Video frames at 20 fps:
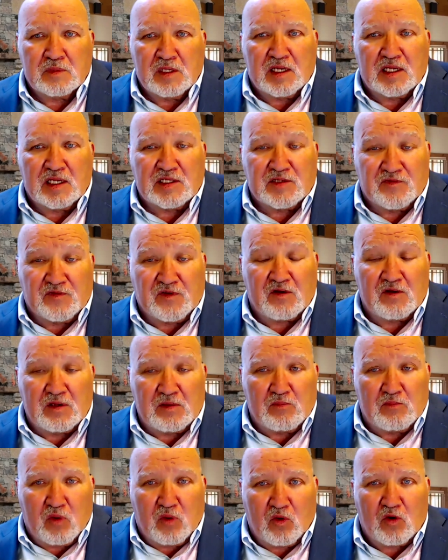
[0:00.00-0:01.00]
It's very
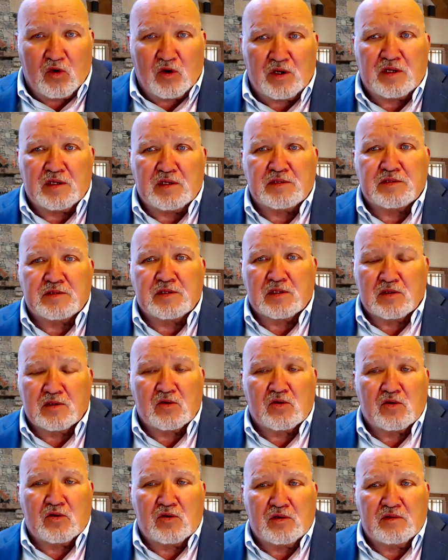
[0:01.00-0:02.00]
important to
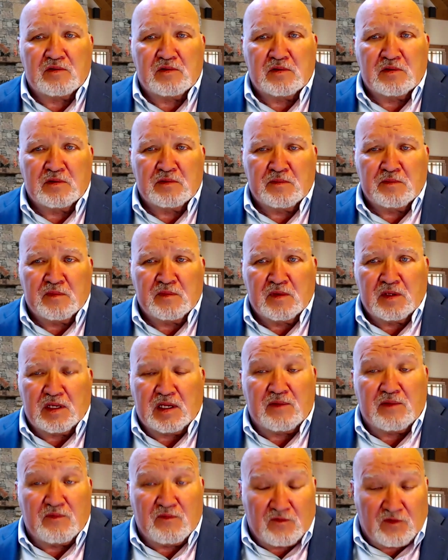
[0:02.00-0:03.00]
learn,
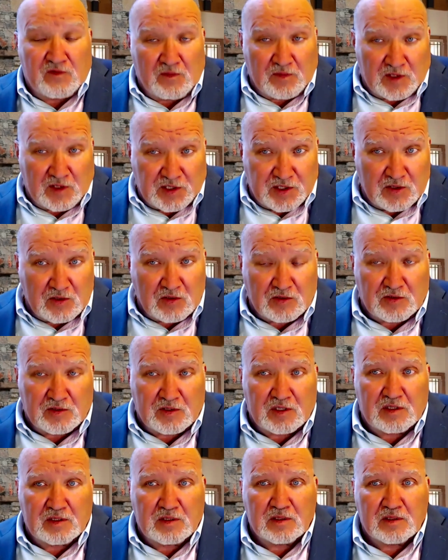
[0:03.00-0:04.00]
even from the
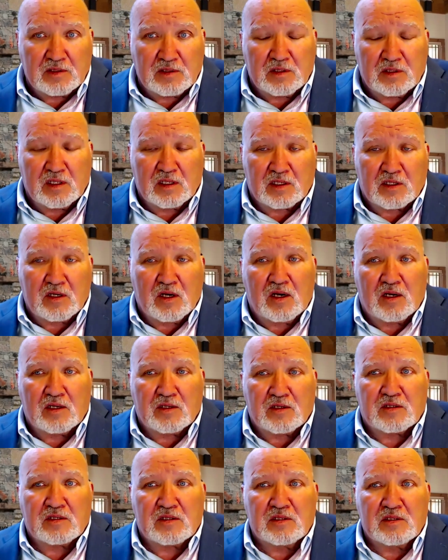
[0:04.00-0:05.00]
children, like
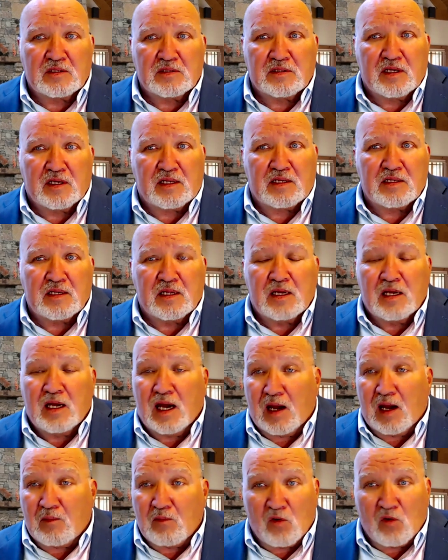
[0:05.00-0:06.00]
Connor, that
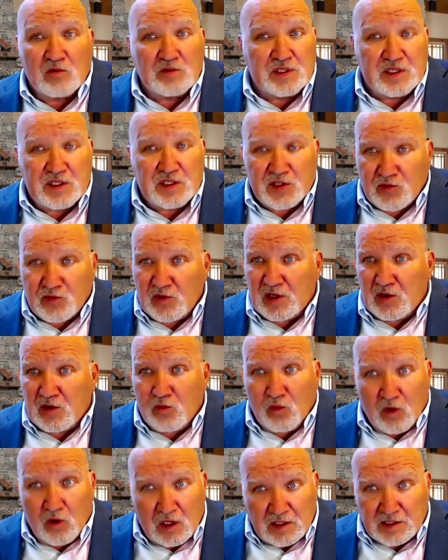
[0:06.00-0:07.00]
I'm only three
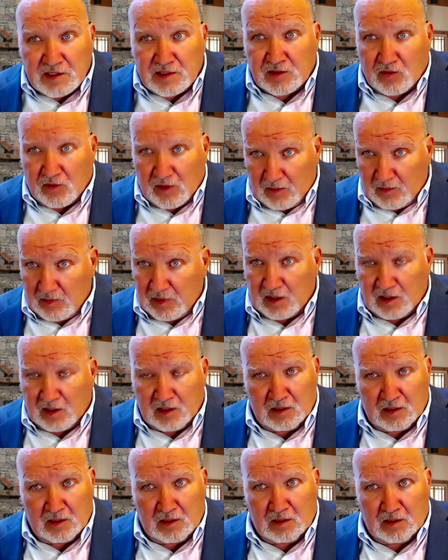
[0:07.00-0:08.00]
once, Grandpa.
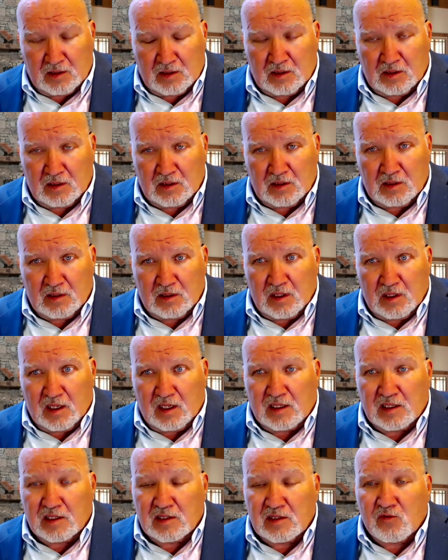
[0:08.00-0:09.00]

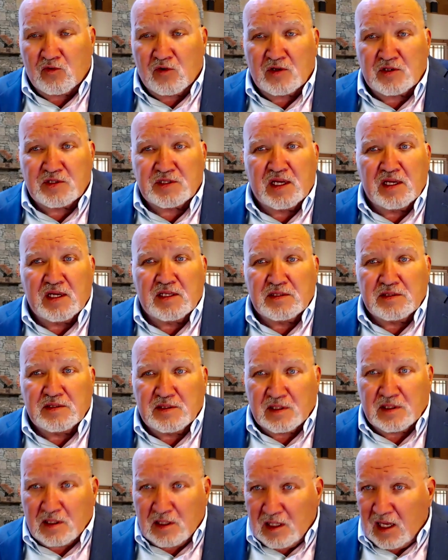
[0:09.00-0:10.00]
In other words, the
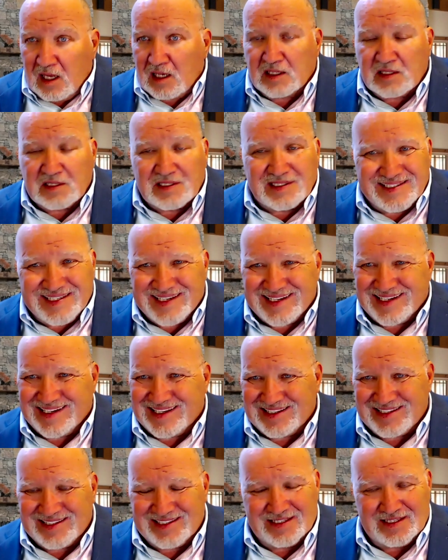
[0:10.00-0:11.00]
clock is ticking.
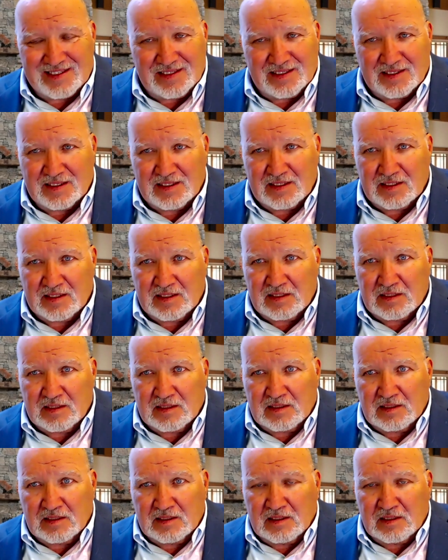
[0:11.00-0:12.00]

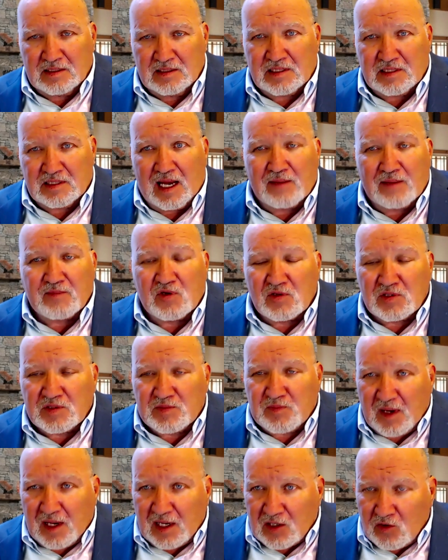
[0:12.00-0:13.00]
Time goes
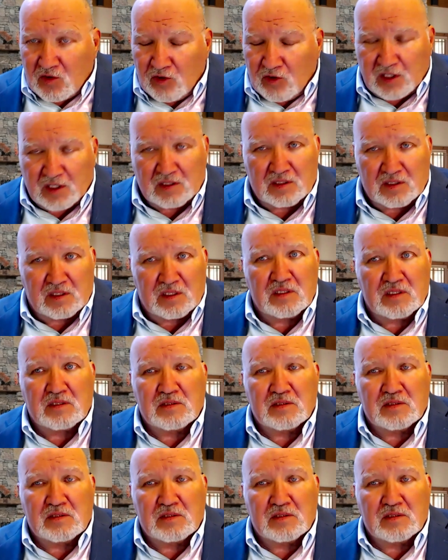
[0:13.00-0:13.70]
by quickly.